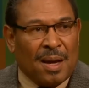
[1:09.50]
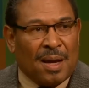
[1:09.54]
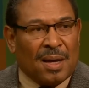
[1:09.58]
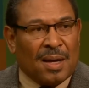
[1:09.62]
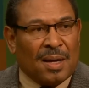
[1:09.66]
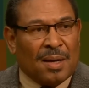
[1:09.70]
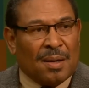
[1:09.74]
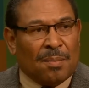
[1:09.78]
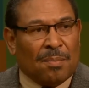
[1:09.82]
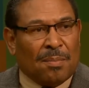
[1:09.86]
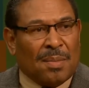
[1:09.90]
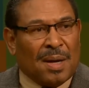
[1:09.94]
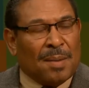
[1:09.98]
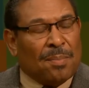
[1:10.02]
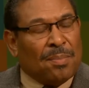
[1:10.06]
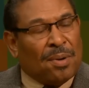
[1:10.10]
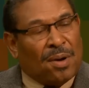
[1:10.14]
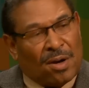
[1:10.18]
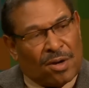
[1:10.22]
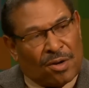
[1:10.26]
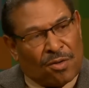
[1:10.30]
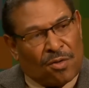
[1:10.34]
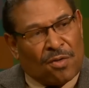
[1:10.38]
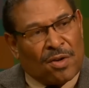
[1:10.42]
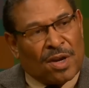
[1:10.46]
Uh, by
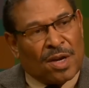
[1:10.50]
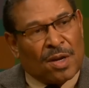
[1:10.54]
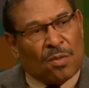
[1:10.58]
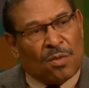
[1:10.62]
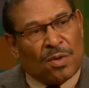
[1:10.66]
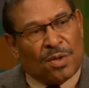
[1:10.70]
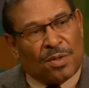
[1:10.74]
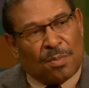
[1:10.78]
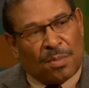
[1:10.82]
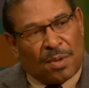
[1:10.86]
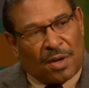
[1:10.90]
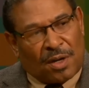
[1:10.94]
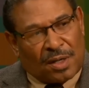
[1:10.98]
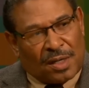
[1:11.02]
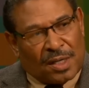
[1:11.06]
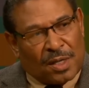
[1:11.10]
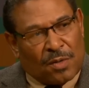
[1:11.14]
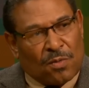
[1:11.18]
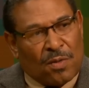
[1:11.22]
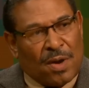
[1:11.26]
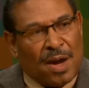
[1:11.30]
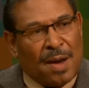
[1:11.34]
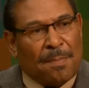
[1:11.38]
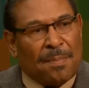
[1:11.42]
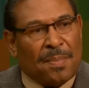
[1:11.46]
partnering with
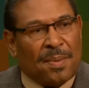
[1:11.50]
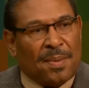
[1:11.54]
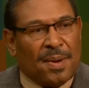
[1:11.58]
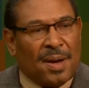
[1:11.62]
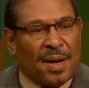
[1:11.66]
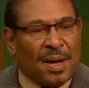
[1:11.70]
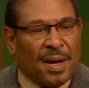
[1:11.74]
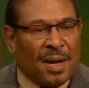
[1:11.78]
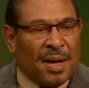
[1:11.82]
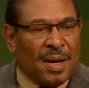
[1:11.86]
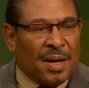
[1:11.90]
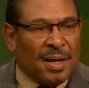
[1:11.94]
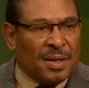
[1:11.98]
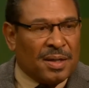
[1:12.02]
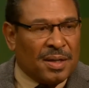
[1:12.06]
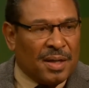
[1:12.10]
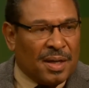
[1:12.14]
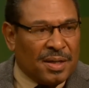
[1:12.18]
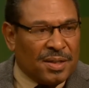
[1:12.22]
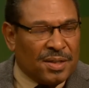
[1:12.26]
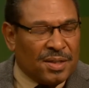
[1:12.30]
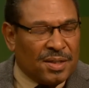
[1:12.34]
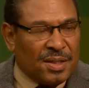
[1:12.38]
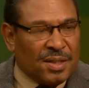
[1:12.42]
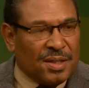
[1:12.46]
Berkeley Rep and
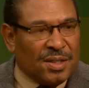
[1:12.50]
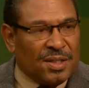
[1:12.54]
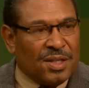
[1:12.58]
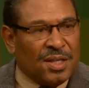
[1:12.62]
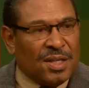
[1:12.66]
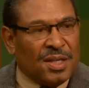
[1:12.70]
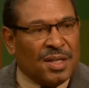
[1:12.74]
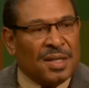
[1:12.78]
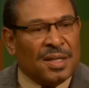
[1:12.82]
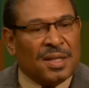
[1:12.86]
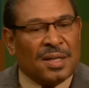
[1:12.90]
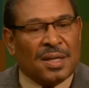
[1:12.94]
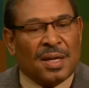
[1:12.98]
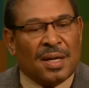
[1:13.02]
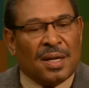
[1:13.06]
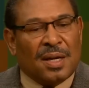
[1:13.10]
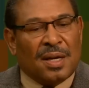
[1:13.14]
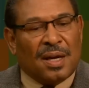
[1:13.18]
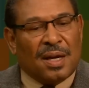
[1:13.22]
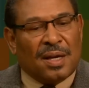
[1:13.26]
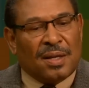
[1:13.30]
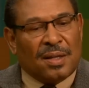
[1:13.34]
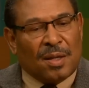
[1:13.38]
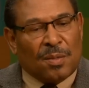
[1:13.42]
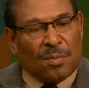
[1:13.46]
ACT, and
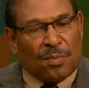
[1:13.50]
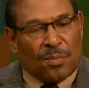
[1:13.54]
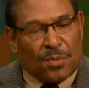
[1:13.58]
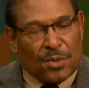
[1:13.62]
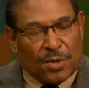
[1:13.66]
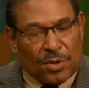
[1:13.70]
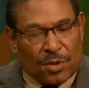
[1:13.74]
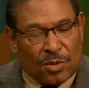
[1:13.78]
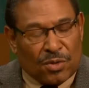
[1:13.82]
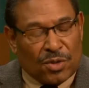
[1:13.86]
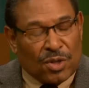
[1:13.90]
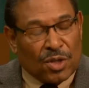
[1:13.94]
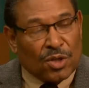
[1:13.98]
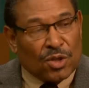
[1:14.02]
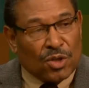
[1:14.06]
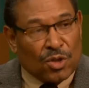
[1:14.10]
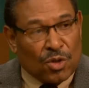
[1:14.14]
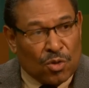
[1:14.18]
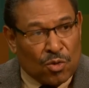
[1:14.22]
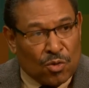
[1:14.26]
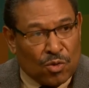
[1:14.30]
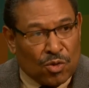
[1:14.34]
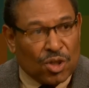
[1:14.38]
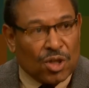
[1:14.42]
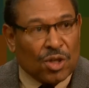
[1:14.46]
then producing
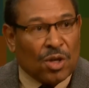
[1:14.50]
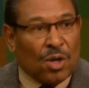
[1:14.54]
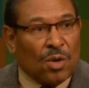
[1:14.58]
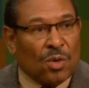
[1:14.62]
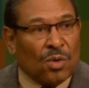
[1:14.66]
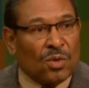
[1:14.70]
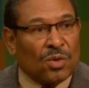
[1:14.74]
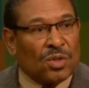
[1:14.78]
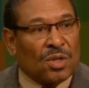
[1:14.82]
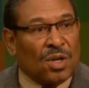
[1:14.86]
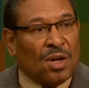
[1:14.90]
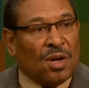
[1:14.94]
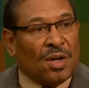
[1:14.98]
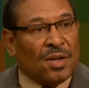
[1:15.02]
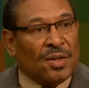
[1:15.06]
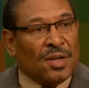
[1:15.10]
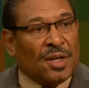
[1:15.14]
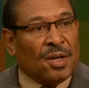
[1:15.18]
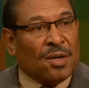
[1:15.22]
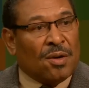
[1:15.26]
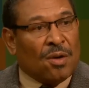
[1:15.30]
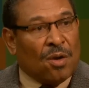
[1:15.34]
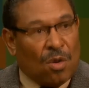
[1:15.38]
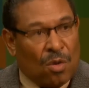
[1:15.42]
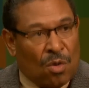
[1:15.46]
two shows on
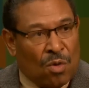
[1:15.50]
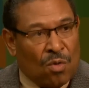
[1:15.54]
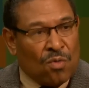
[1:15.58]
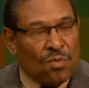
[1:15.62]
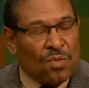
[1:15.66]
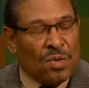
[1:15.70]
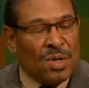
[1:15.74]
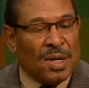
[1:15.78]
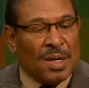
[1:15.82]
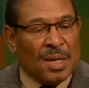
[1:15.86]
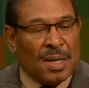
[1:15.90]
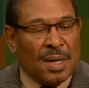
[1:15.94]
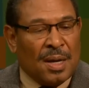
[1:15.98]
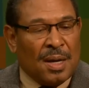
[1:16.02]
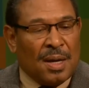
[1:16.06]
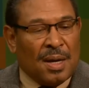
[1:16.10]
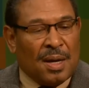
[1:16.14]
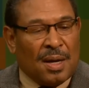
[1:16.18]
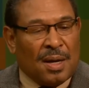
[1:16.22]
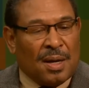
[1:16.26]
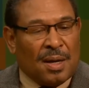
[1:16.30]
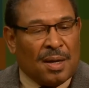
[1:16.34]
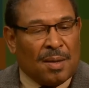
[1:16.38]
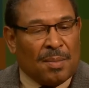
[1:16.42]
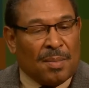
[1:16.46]
their own
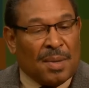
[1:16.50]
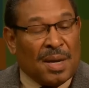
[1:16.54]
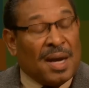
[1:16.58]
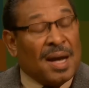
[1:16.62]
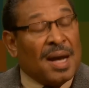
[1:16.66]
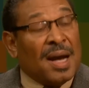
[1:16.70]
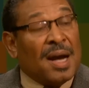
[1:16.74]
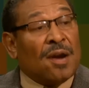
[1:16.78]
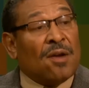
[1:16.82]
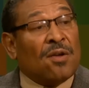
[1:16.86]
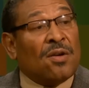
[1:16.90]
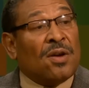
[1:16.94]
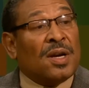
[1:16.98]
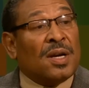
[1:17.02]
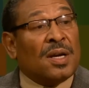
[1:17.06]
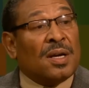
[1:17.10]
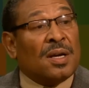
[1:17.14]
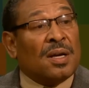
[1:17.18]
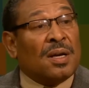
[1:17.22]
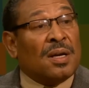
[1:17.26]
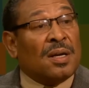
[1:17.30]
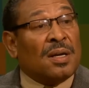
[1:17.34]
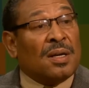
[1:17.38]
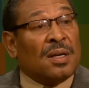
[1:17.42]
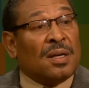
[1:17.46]
uh, by
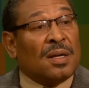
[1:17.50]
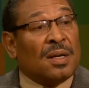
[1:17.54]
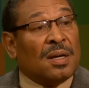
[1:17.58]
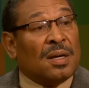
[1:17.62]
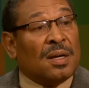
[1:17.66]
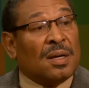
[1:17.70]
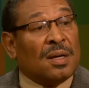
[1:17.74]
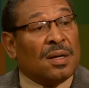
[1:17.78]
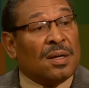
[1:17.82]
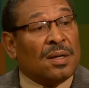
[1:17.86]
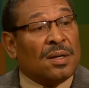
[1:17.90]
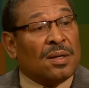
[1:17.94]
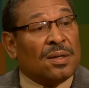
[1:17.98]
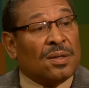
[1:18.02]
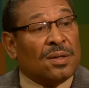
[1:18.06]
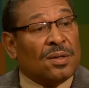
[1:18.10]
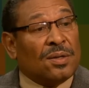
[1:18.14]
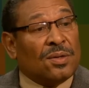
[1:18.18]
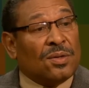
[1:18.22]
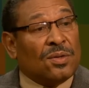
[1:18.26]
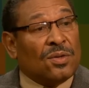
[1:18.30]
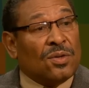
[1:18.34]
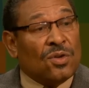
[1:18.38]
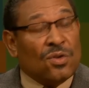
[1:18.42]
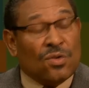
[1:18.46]
hiring a
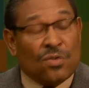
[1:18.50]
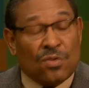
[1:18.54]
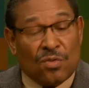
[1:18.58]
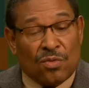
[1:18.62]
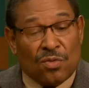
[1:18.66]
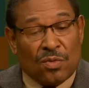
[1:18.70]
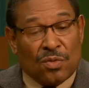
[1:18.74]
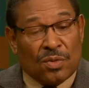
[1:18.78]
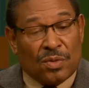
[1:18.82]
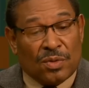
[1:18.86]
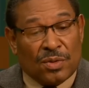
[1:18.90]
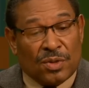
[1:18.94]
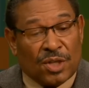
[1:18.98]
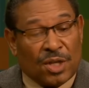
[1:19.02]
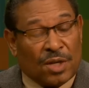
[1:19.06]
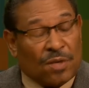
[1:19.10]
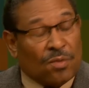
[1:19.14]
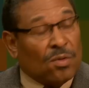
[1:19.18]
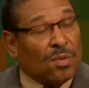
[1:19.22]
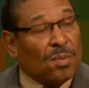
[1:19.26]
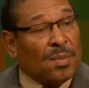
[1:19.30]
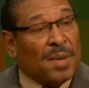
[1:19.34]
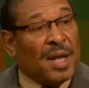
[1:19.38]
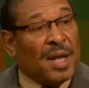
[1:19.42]
uh, new general